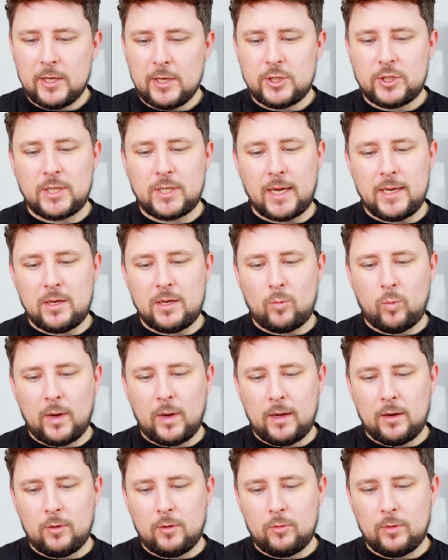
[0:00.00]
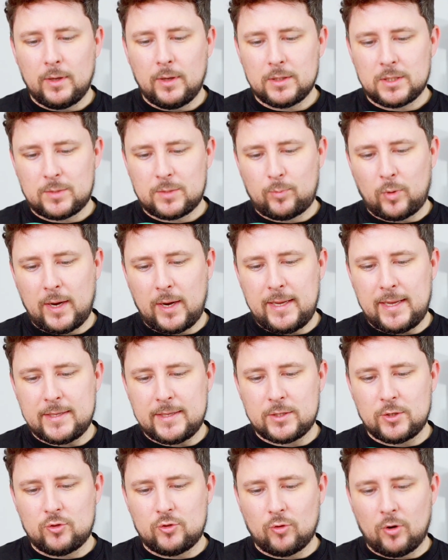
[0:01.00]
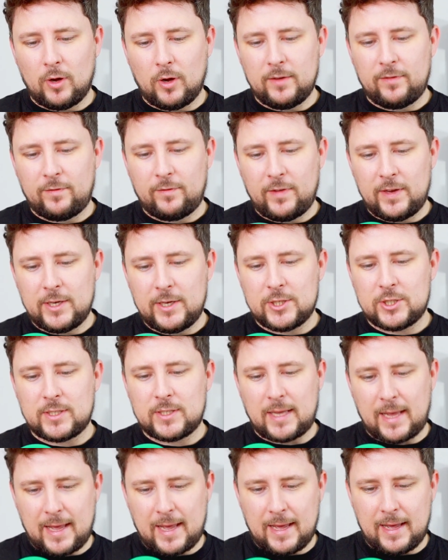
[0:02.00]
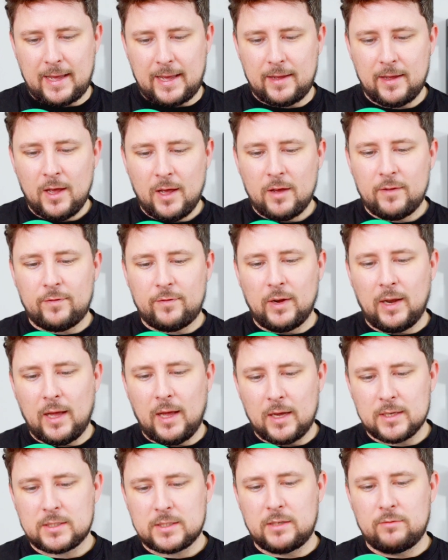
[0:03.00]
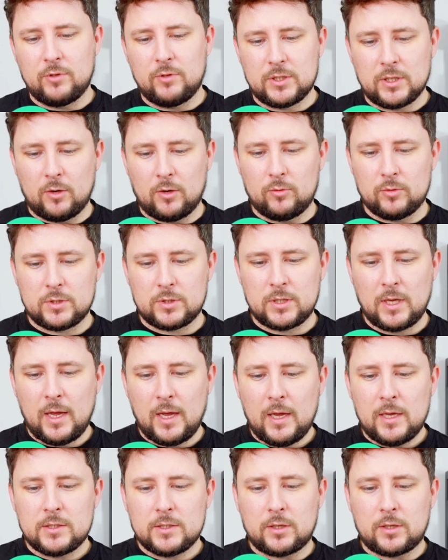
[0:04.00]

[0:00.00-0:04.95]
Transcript: Shake well, spray into dry finished hair for lasting results.